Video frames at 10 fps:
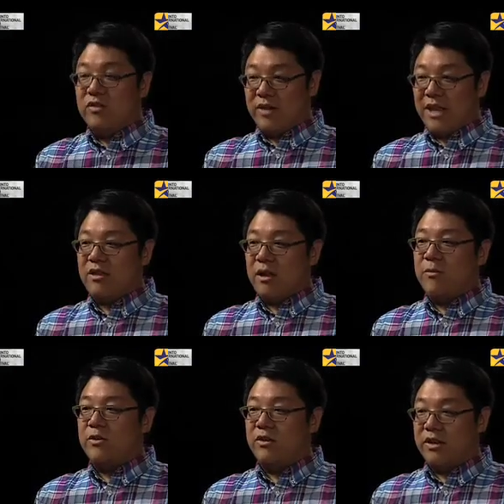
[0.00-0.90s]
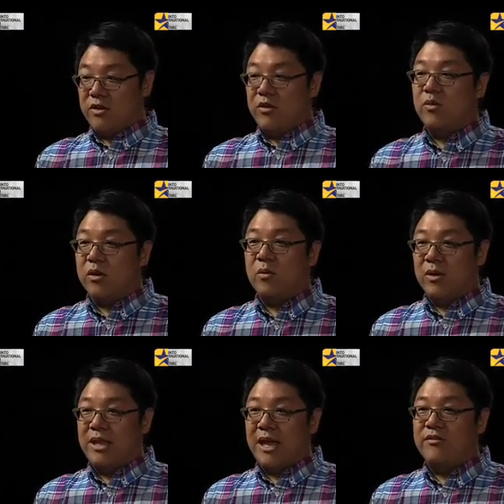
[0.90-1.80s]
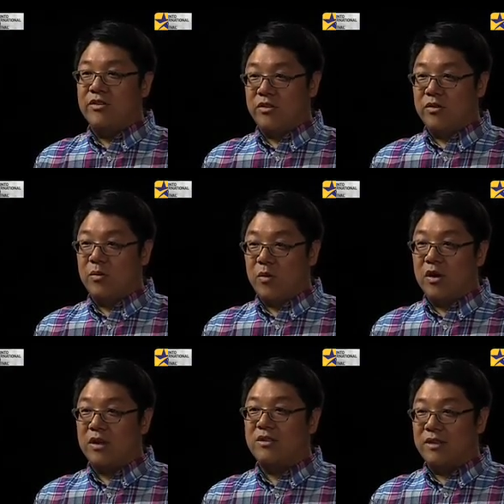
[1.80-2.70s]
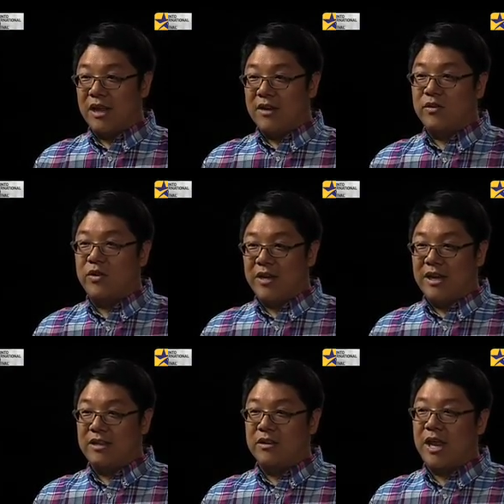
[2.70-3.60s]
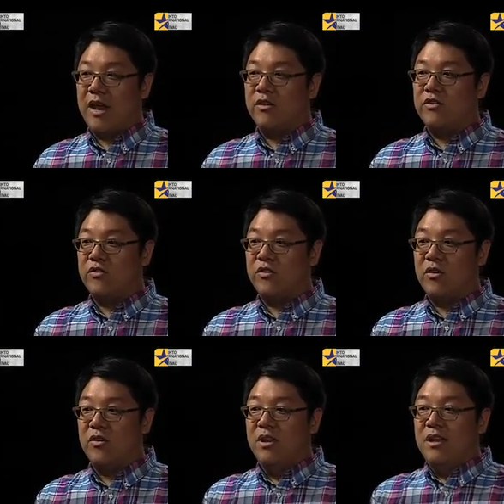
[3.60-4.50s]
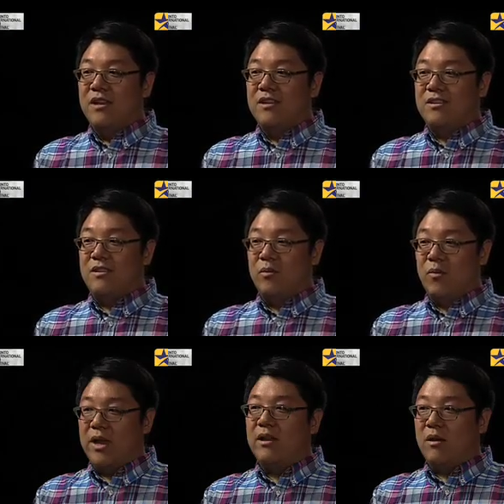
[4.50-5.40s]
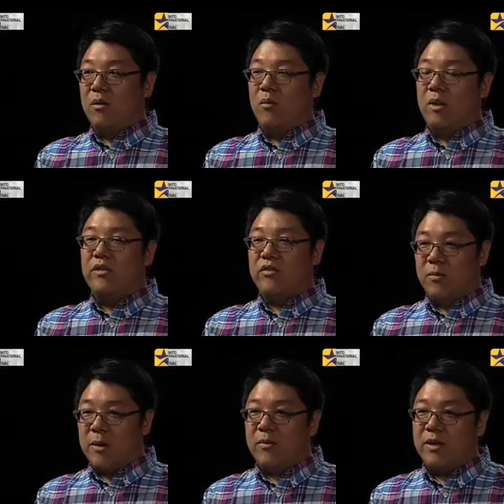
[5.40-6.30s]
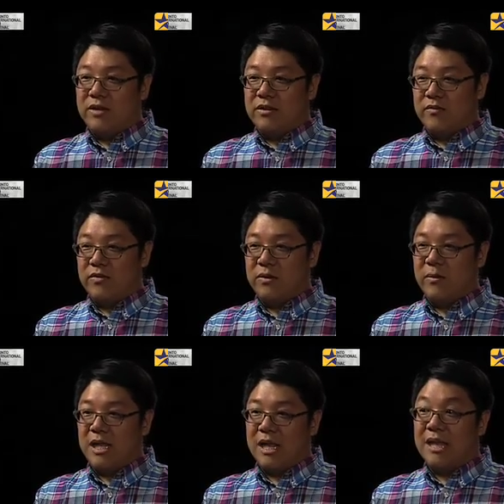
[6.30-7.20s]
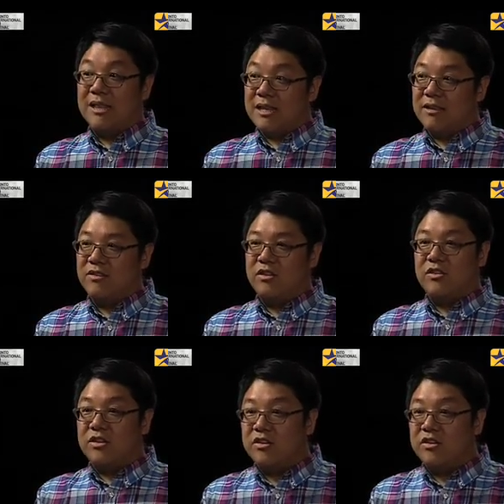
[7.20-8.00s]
you get the opportunity, you are the one that have to do the work to kind of create the characters. So what is your preparation for somebody like this? Did